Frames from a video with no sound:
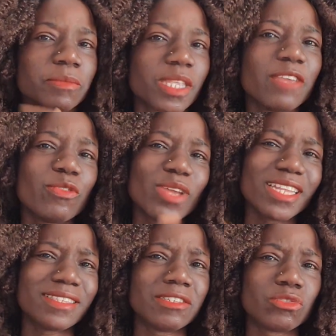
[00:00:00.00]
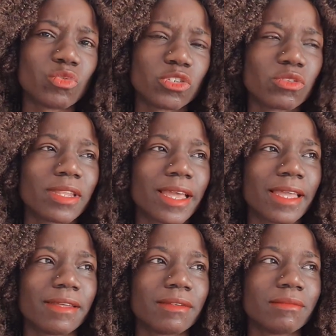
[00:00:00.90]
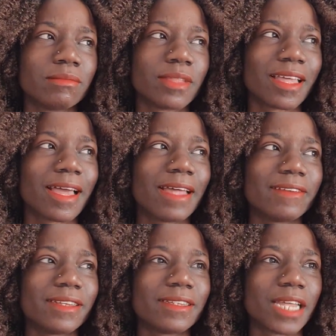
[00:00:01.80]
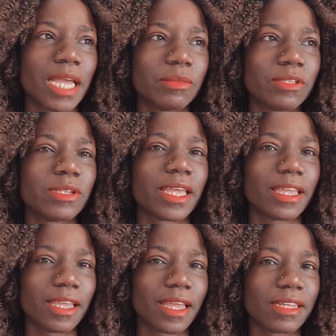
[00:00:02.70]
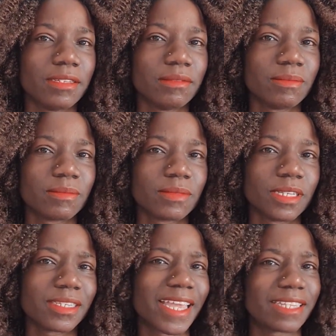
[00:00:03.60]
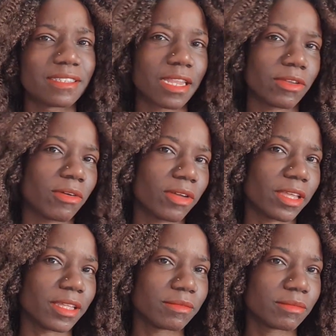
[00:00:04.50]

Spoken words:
you get this question like 100 times in a year, it gets annoying.